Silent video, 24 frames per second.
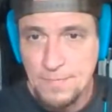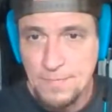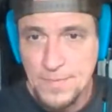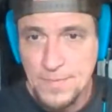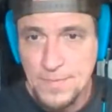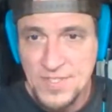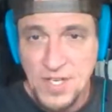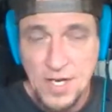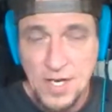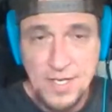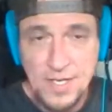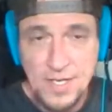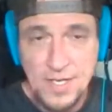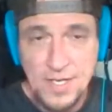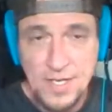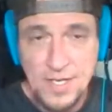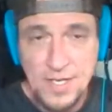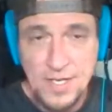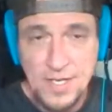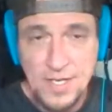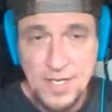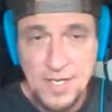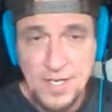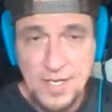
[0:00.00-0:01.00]
Started
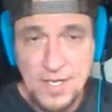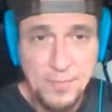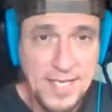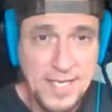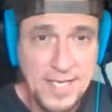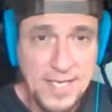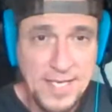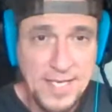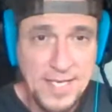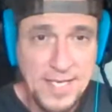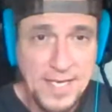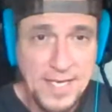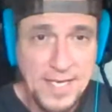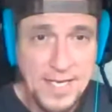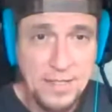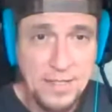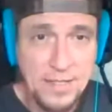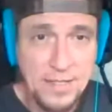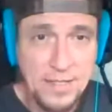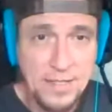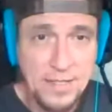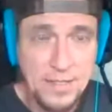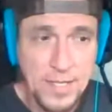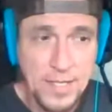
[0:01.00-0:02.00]
putting it
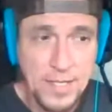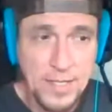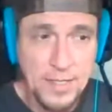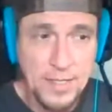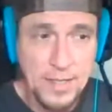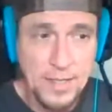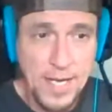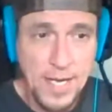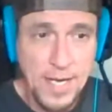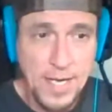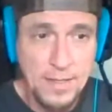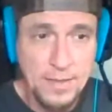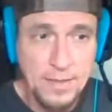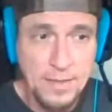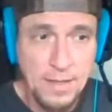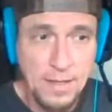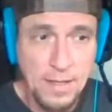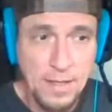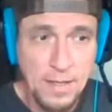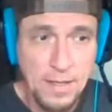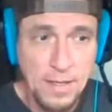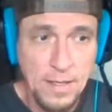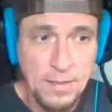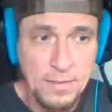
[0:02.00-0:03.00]
together
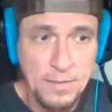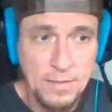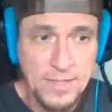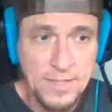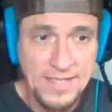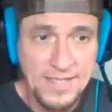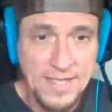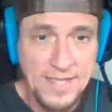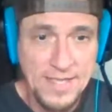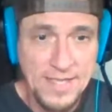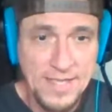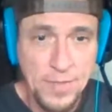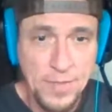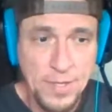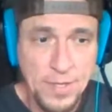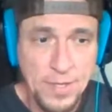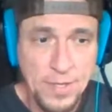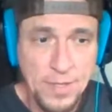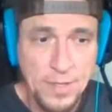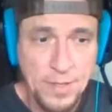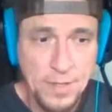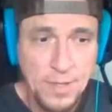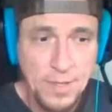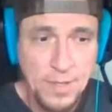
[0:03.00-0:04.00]
at
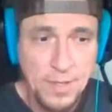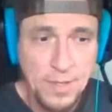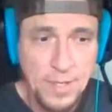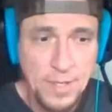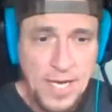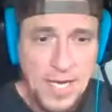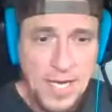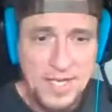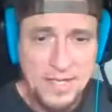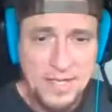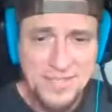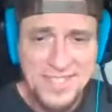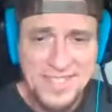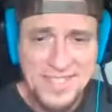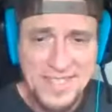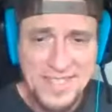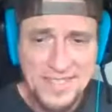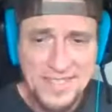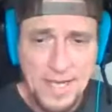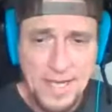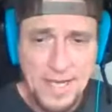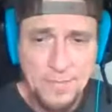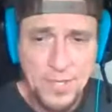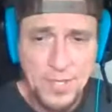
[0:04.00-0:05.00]
December. I think it was
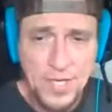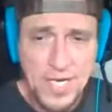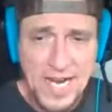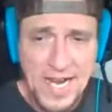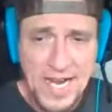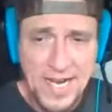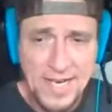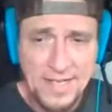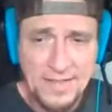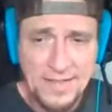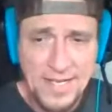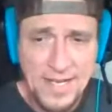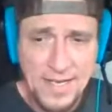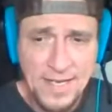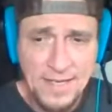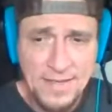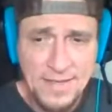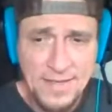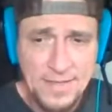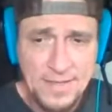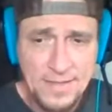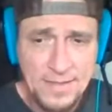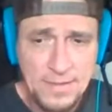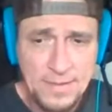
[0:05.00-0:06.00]
December 18th.
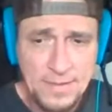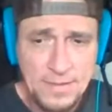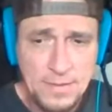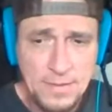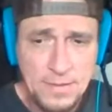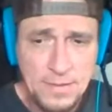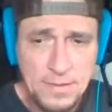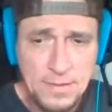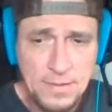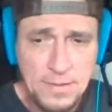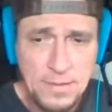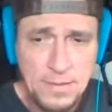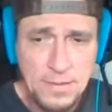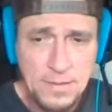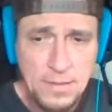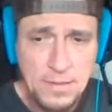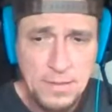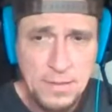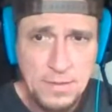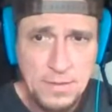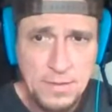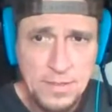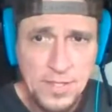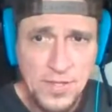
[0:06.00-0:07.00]

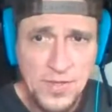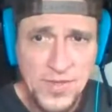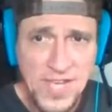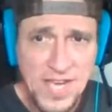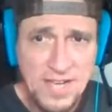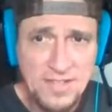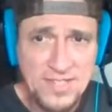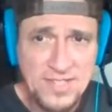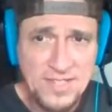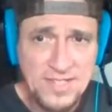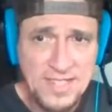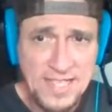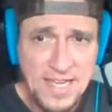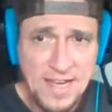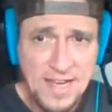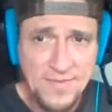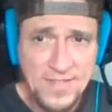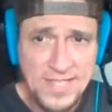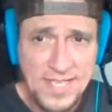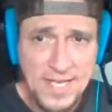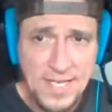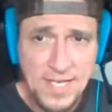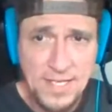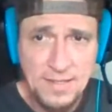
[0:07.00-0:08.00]

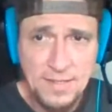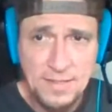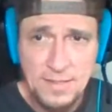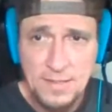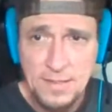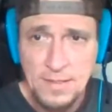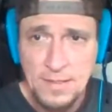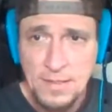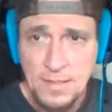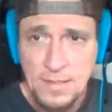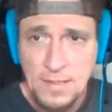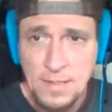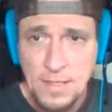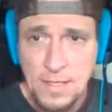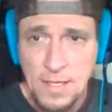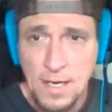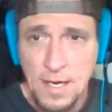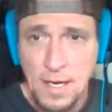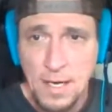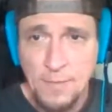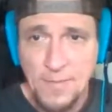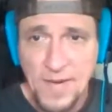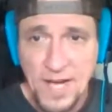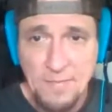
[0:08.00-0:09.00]
2017.
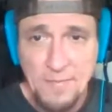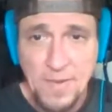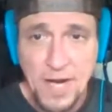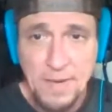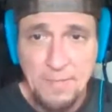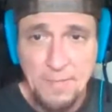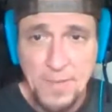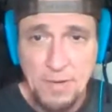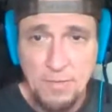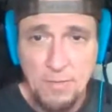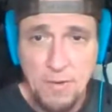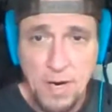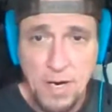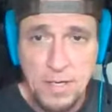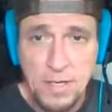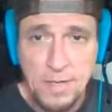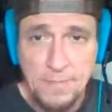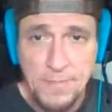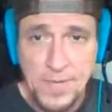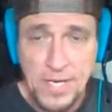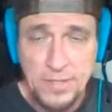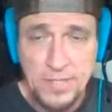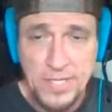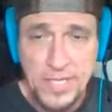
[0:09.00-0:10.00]
I might be wrong
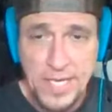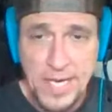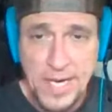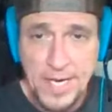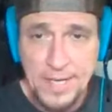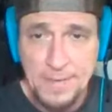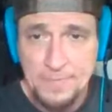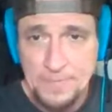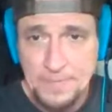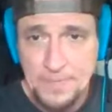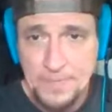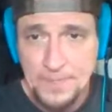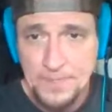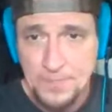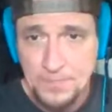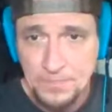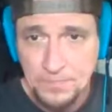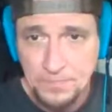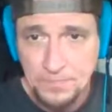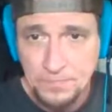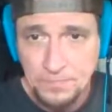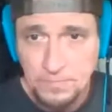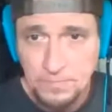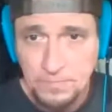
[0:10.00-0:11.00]
about that.
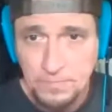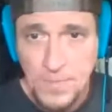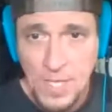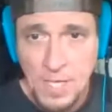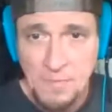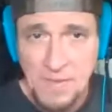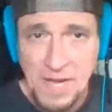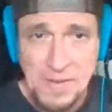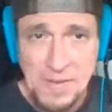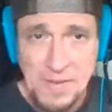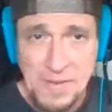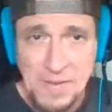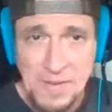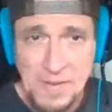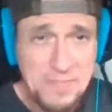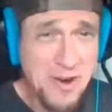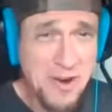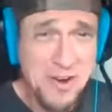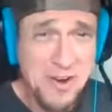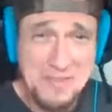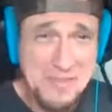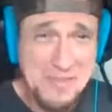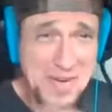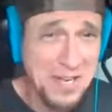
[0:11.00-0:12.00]
I
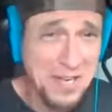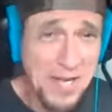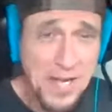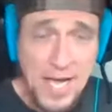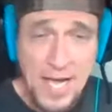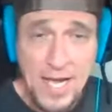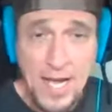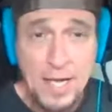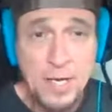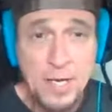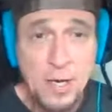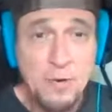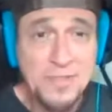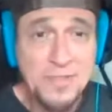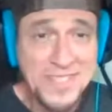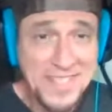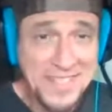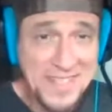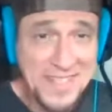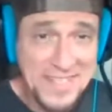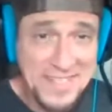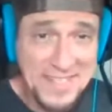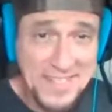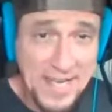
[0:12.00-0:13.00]

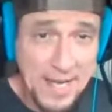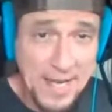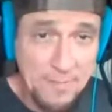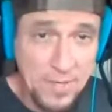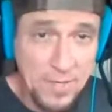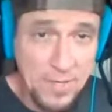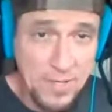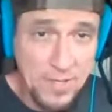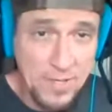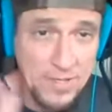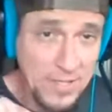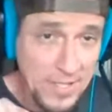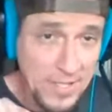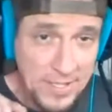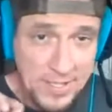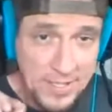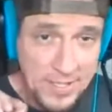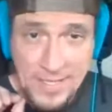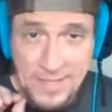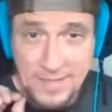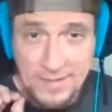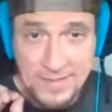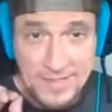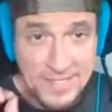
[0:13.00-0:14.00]
know it was in December.
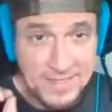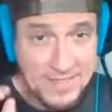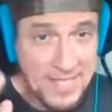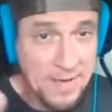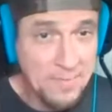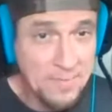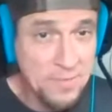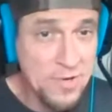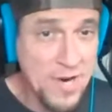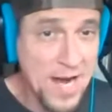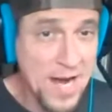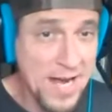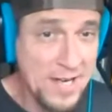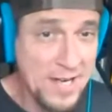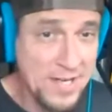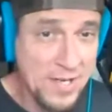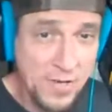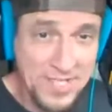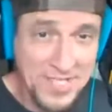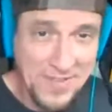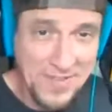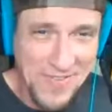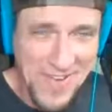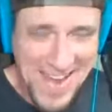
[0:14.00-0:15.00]
December,
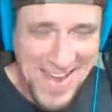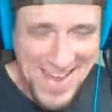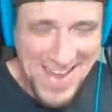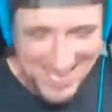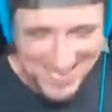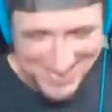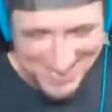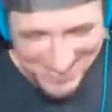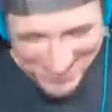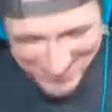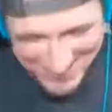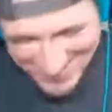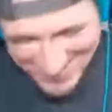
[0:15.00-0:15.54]
I know is a fact.